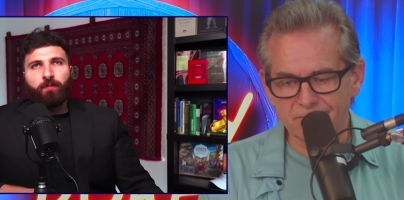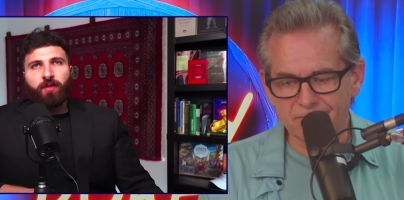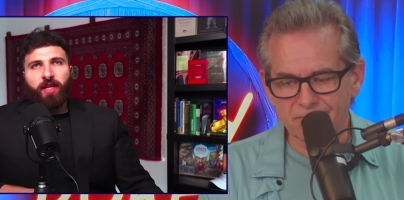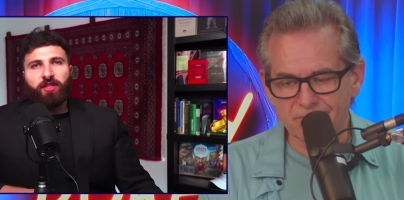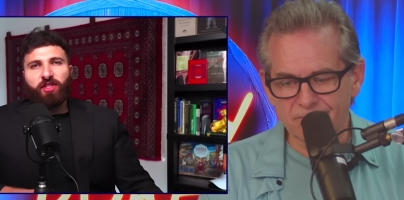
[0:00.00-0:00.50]

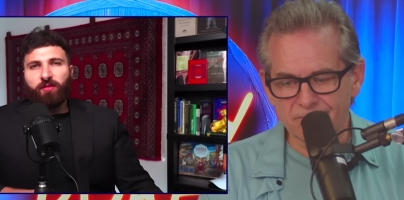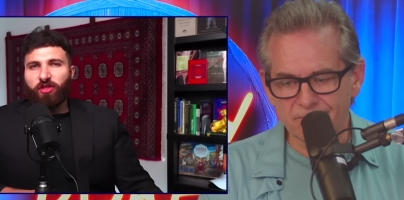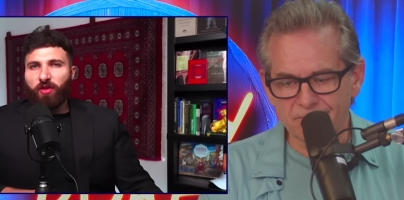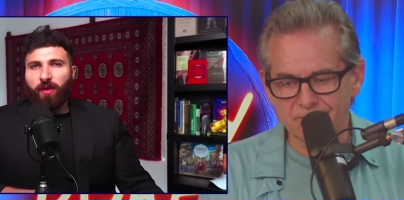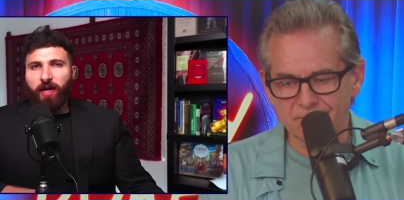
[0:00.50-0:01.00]
Speaker 1: it seems
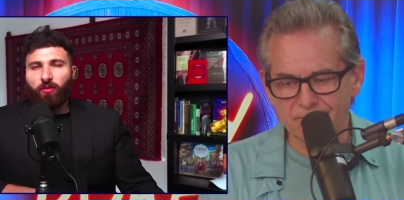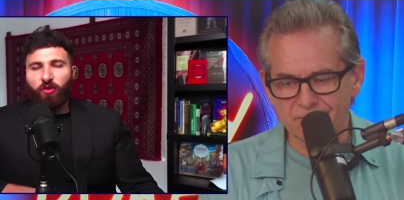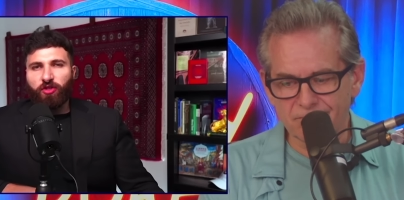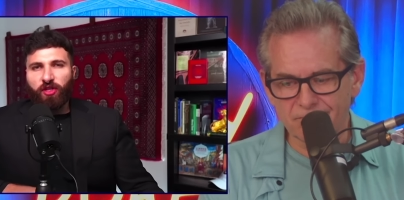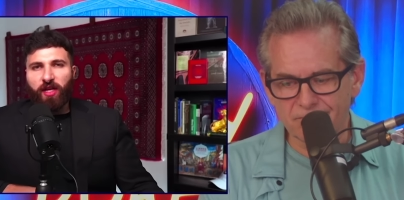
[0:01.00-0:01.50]
to make
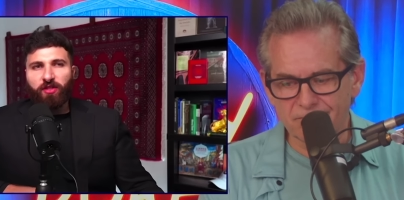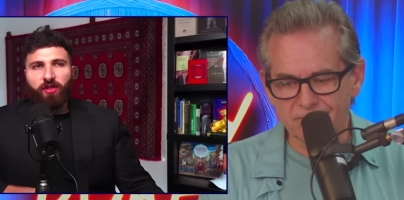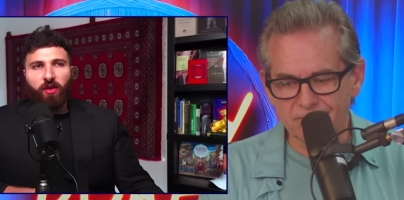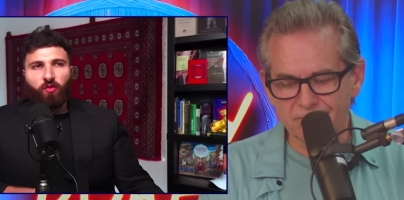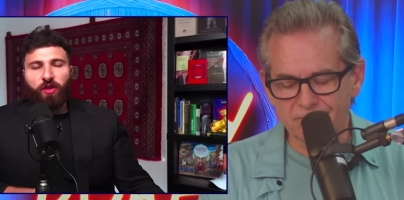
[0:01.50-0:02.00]
more sense
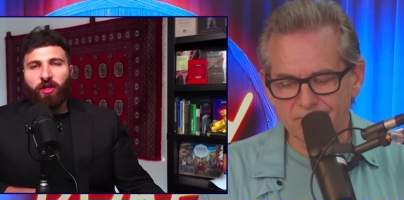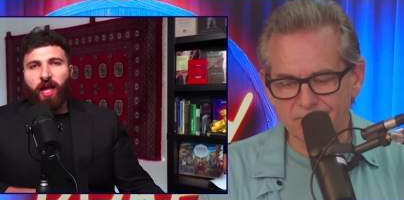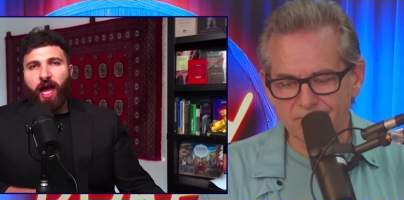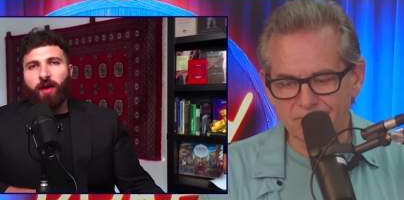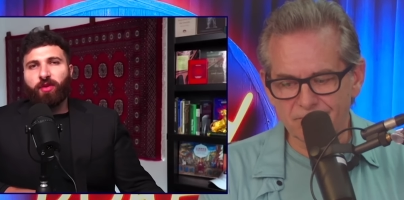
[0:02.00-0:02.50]
that real
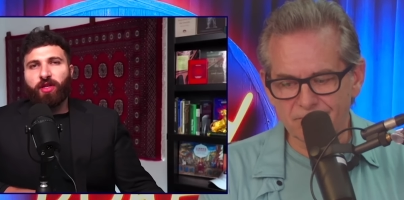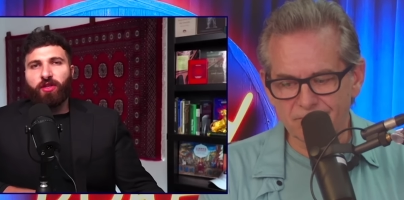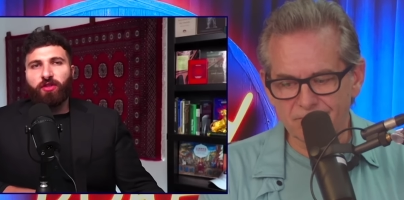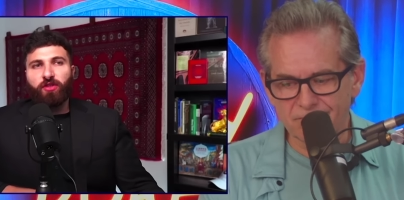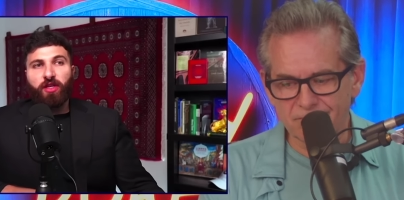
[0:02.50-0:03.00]

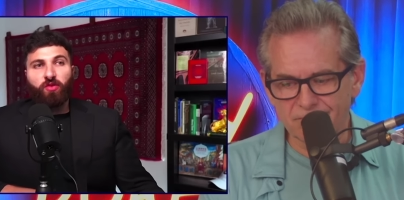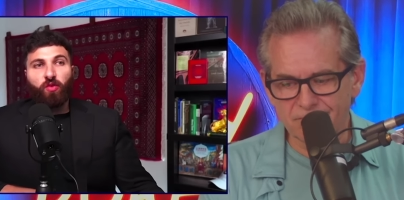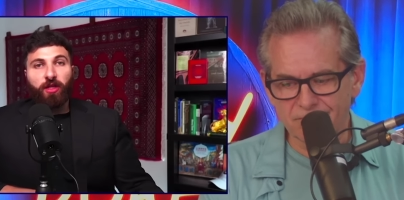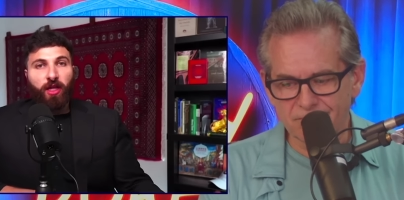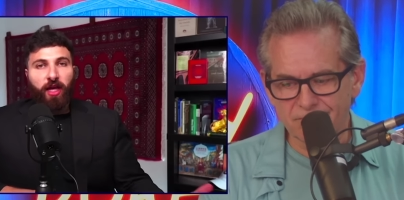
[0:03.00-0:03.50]
happiness is
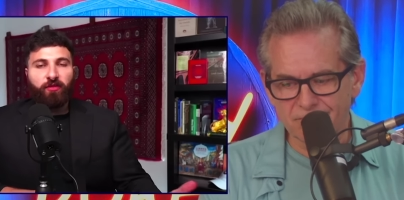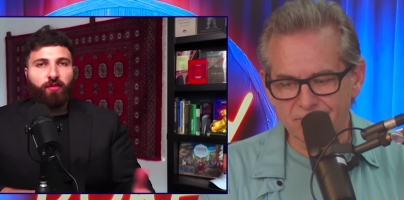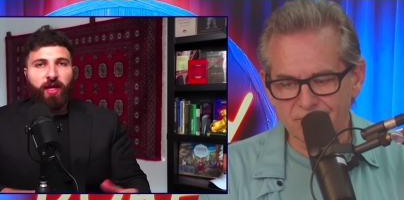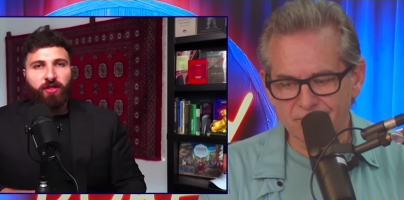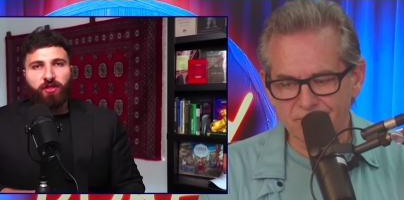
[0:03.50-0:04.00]
when life
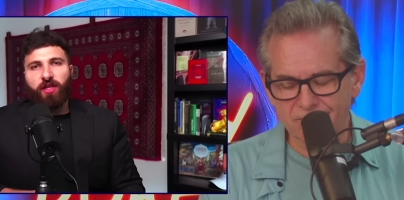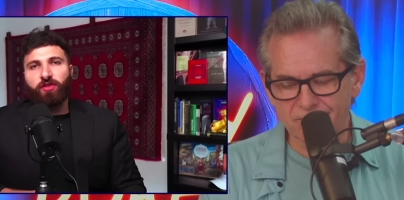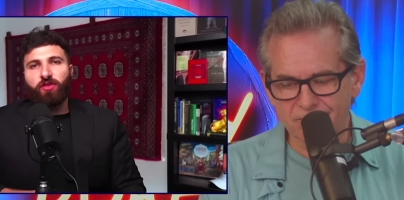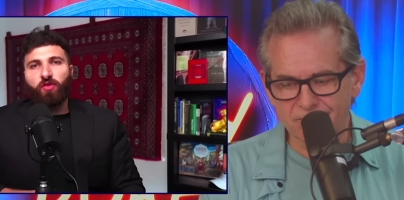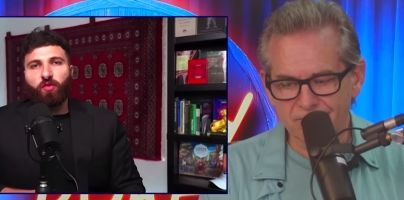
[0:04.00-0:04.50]
makes
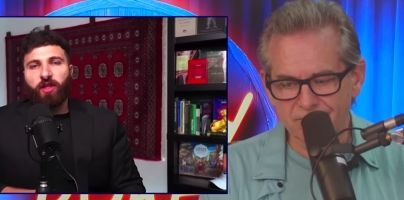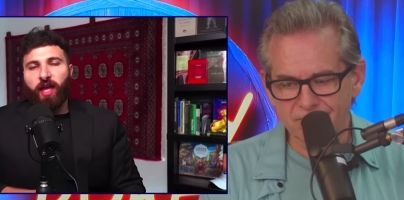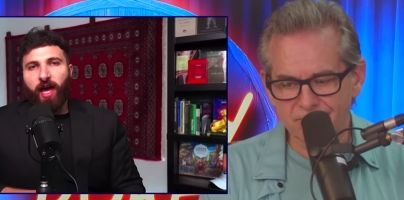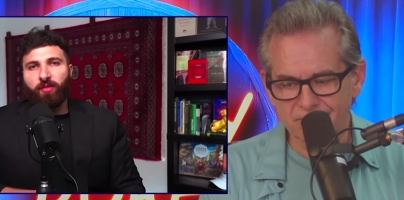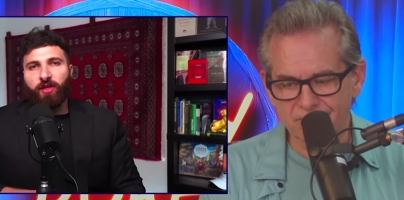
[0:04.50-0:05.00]
sense to you. Real
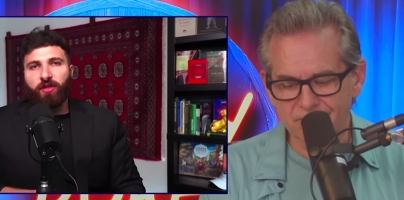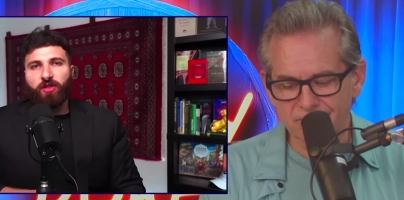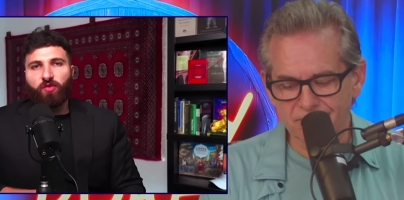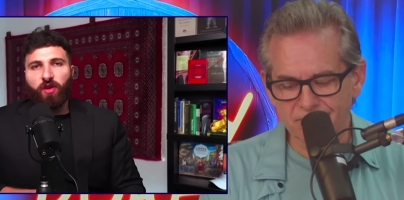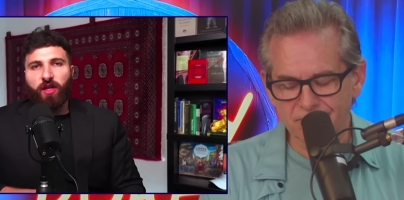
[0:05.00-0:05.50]
happiness
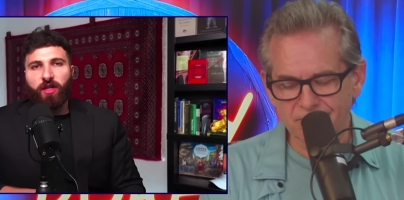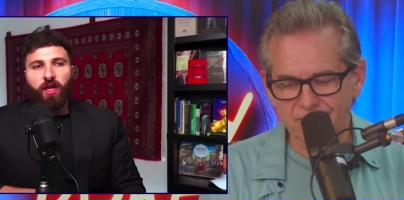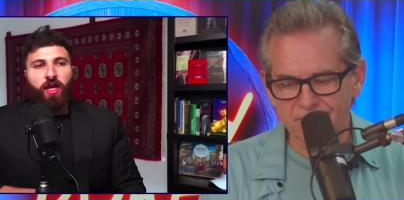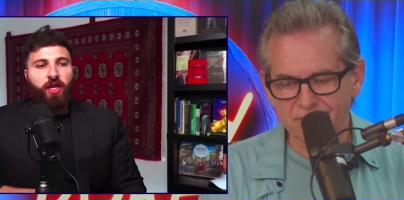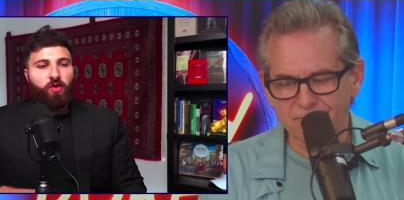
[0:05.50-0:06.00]
is when
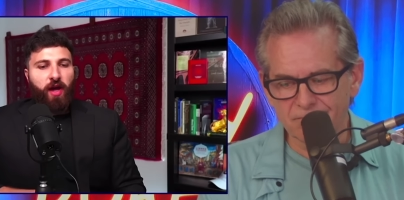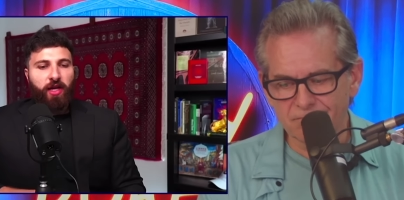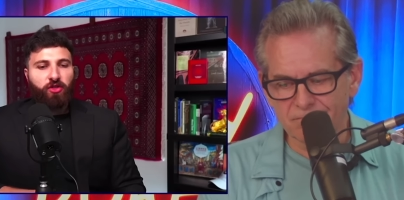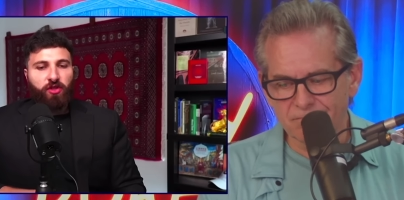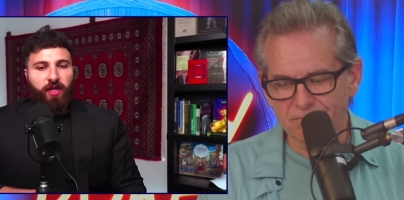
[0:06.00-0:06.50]
you
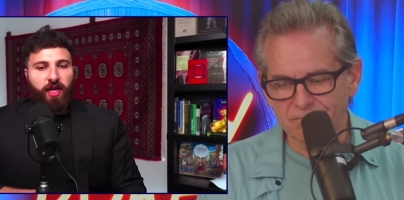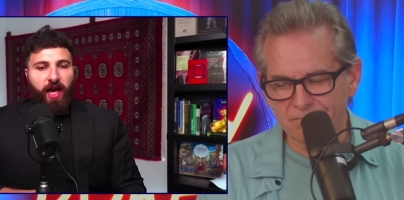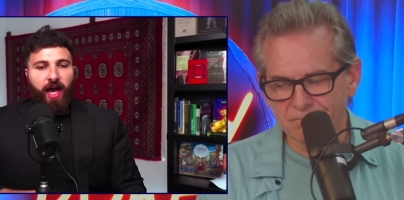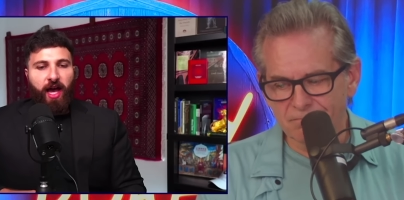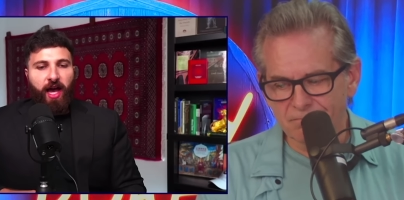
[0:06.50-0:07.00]
actually
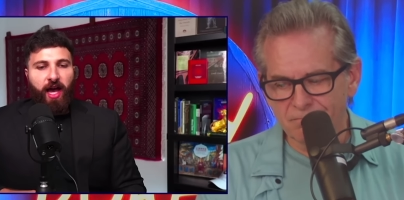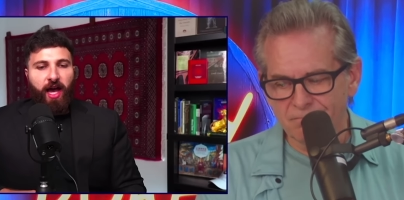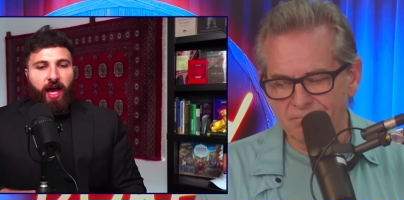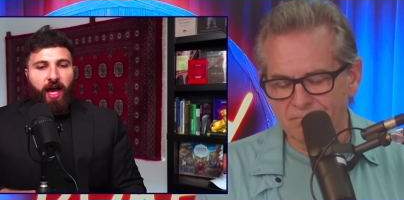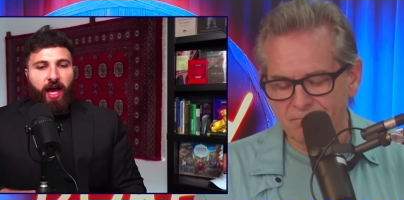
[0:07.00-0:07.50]
have,
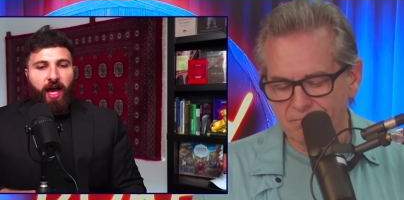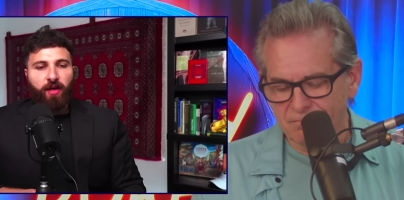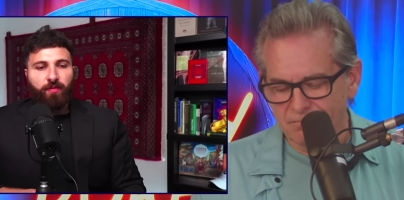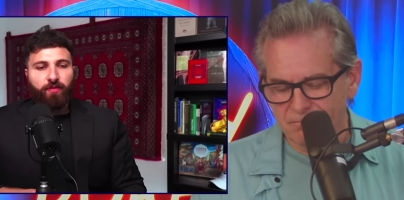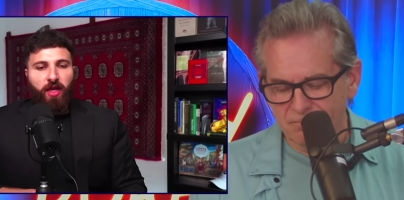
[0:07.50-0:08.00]

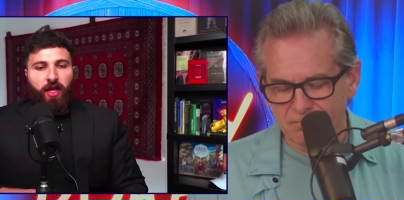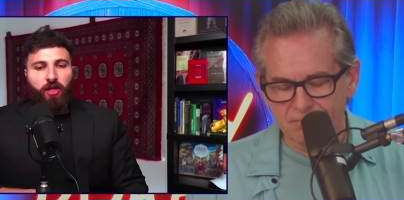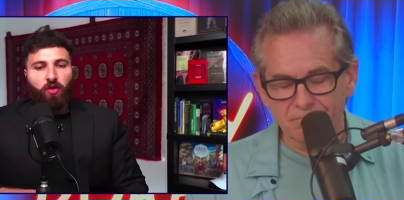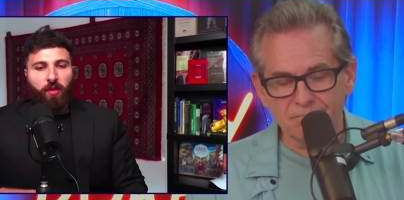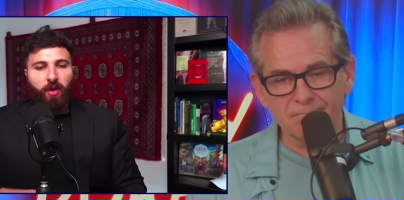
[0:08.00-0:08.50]
um, you
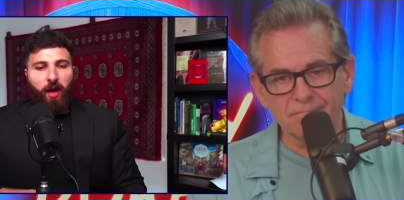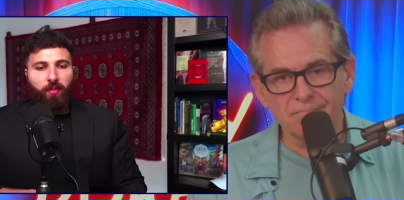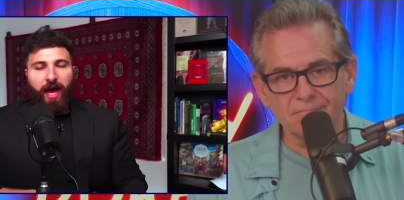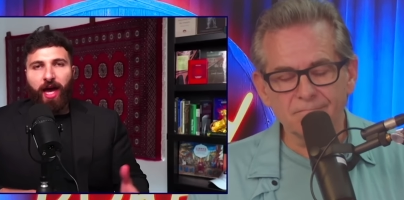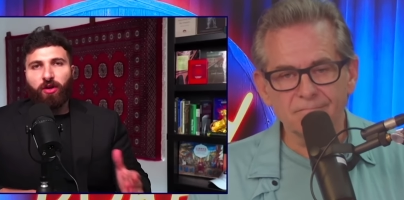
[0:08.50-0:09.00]
know, a, a
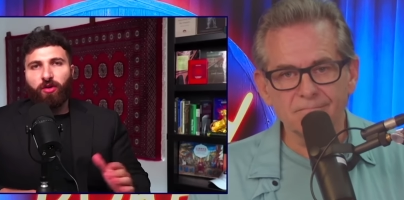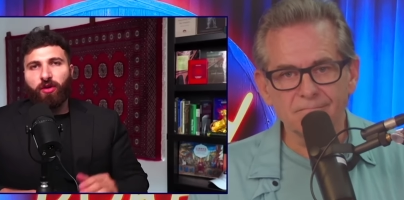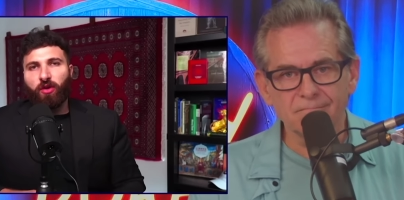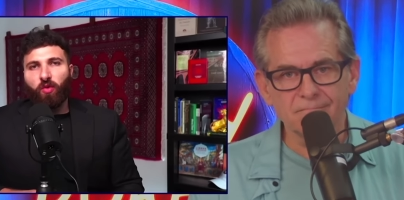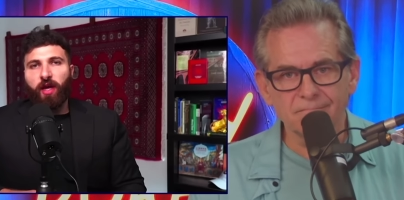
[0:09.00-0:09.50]
pattern and
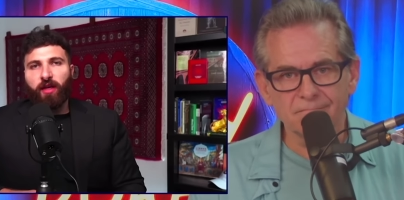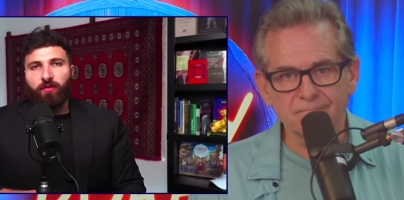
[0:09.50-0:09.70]
a way of